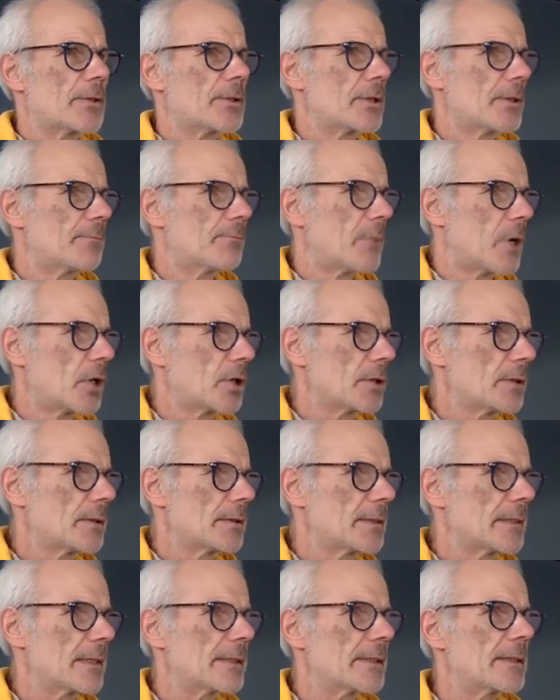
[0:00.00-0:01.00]
to moral
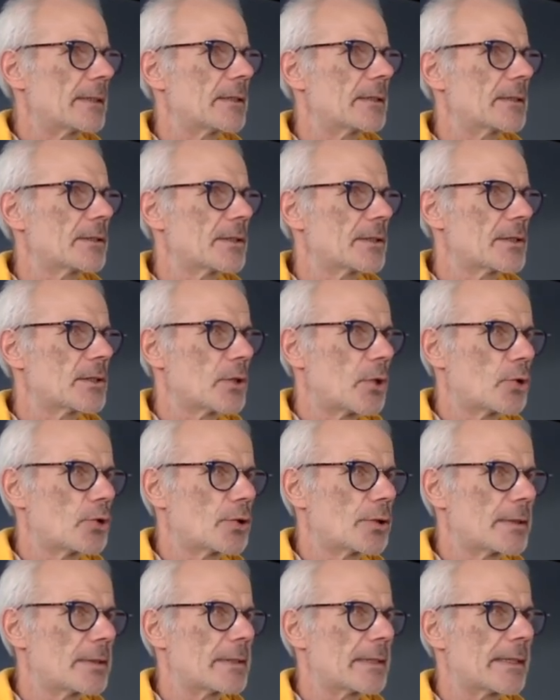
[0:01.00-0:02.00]
settings, to
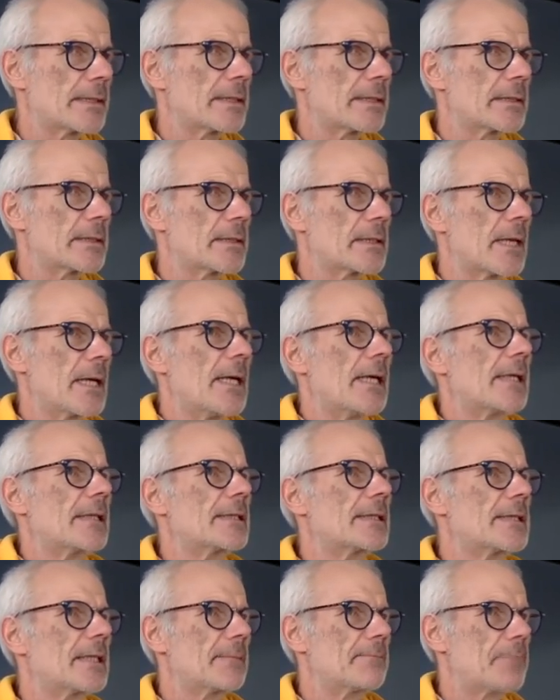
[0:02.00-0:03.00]
social settings,
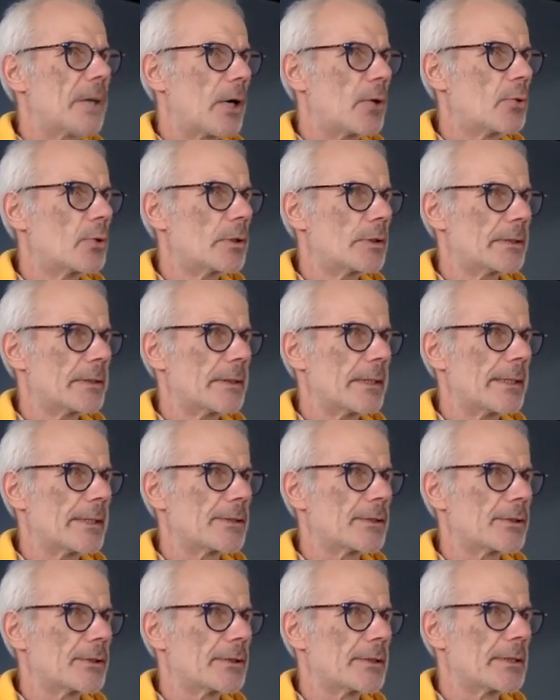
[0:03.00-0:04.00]
to power
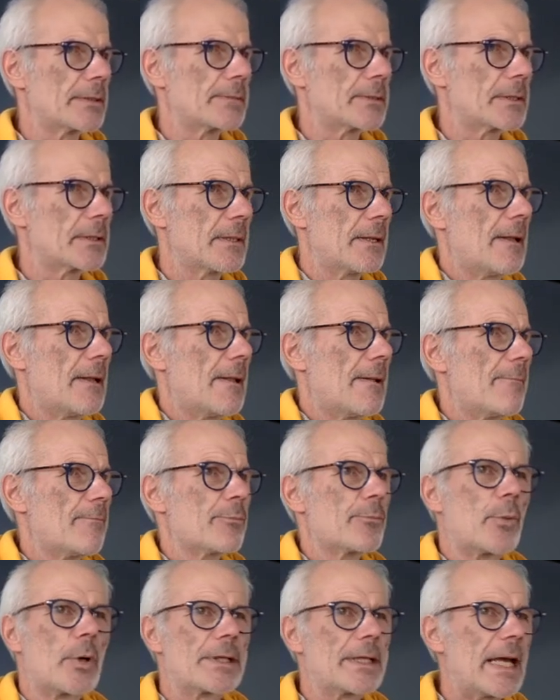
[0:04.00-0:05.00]
relationships.
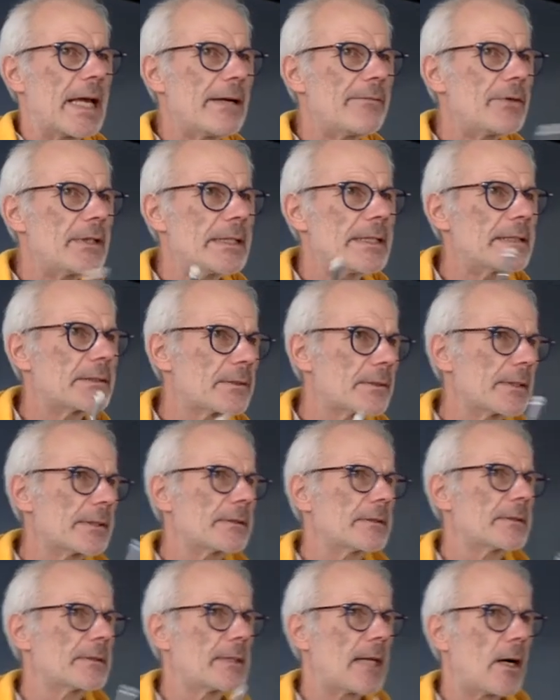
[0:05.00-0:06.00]
Whatever is
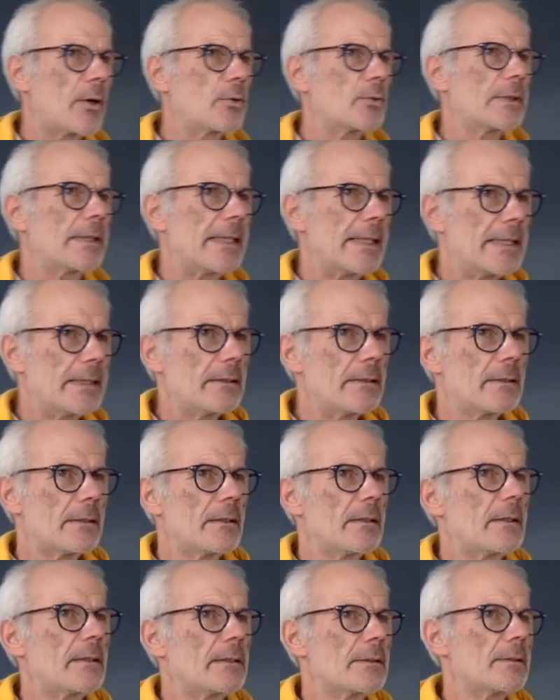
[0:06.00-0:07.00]
written down in
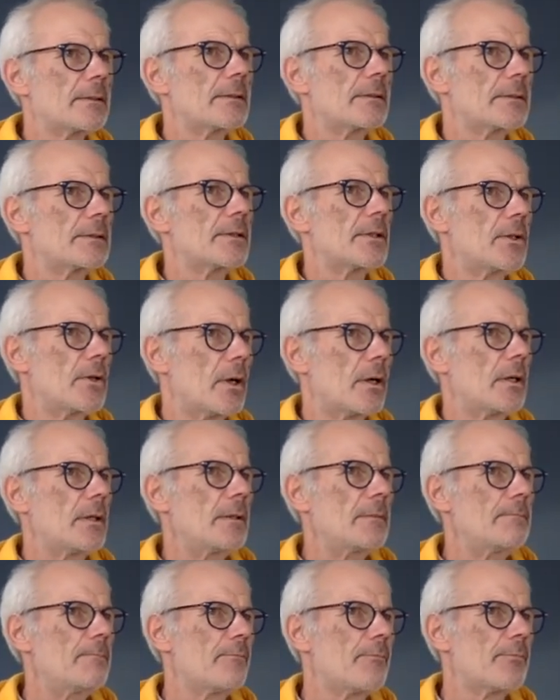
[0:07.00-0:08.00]
the
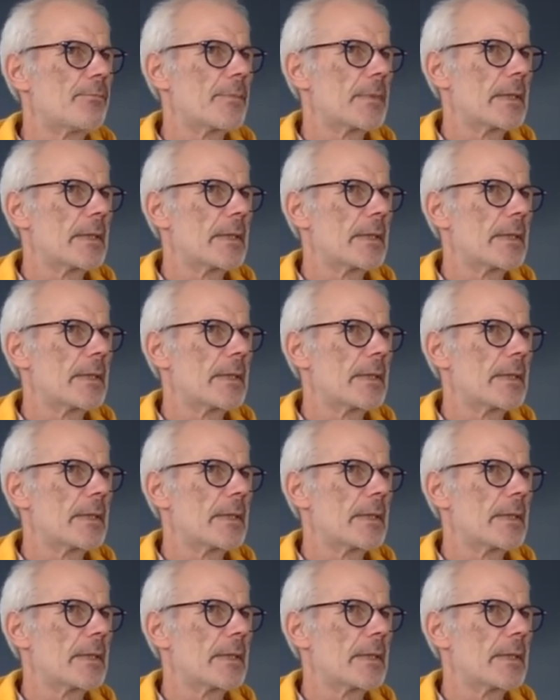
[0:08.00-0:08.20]
law,